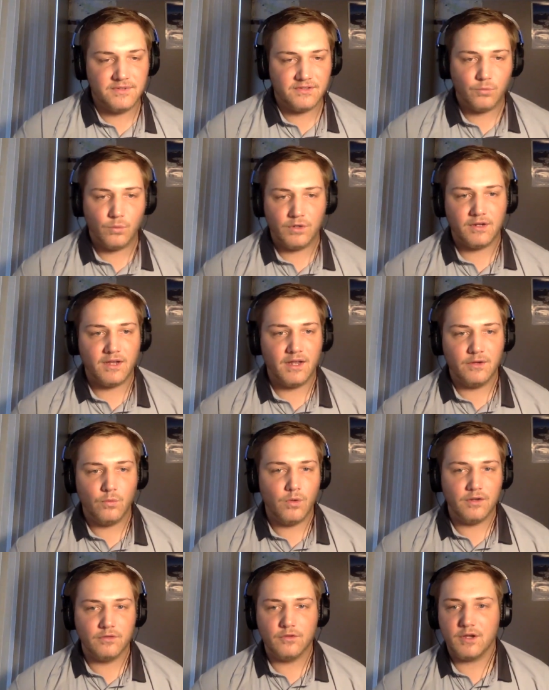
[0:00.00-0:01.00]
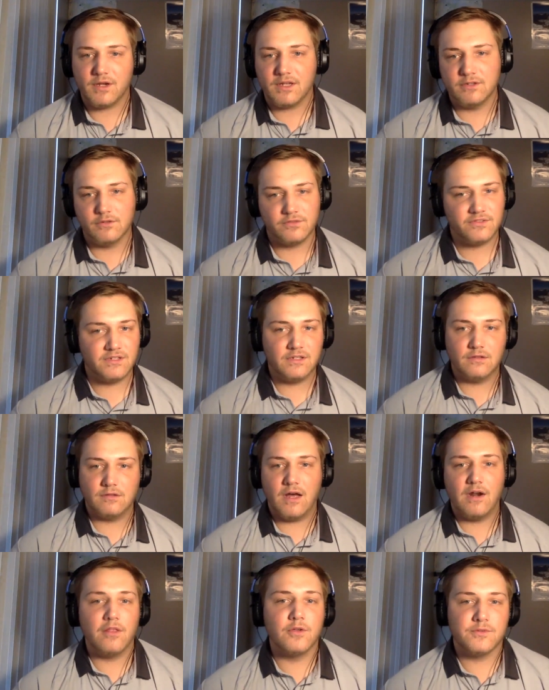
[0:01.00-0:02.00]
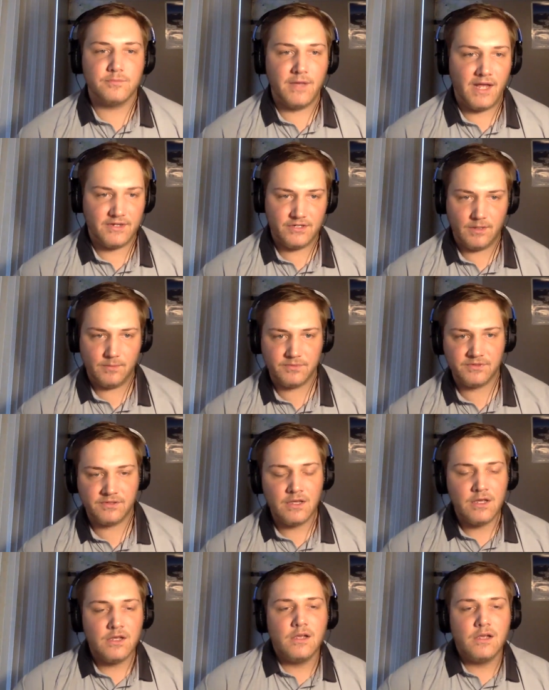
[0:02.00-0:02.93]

that's where you kind of want to look, and you'll see a lot of those matchups